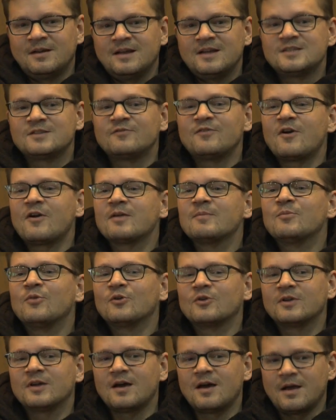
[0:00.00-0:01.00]
He's a very
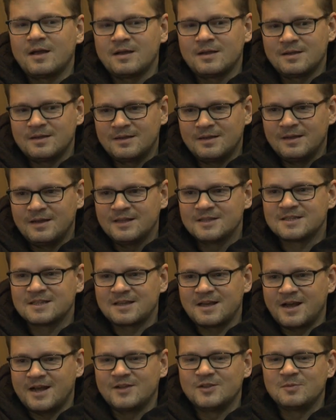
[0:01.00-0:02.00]
important guy. It's
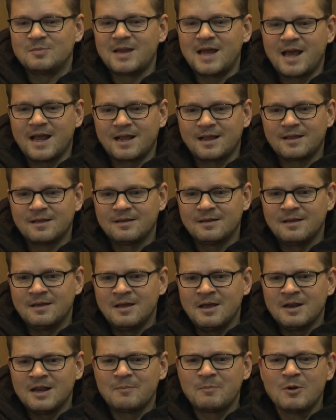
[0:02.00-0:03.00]
the guy in the black.
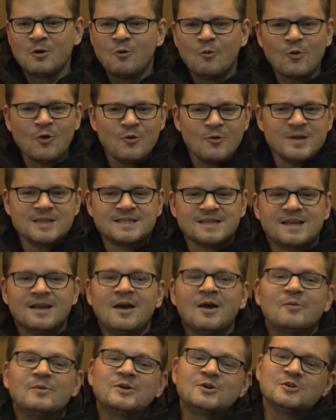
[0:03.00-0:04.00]
Like, but who is
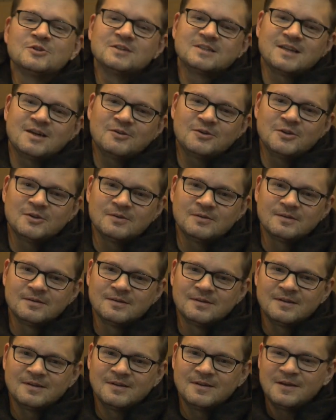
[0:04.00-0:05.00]
he? We couldn't tell you.
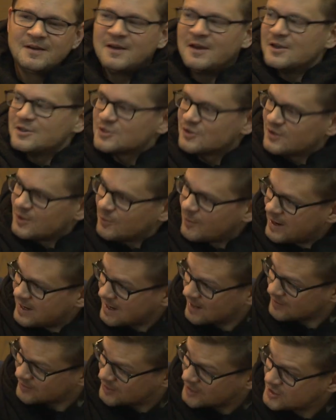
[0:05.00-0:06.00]
So the way,
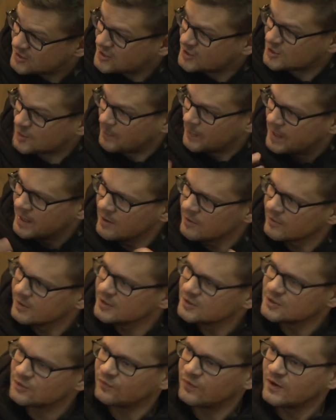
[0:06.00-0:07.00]
like, this
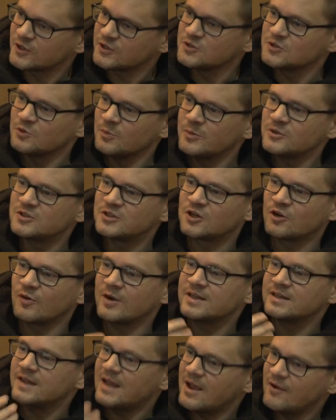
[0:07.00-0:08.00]
disappearance functions almost to
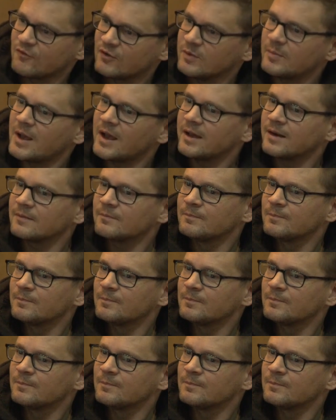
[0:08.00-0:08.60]
create an everyman.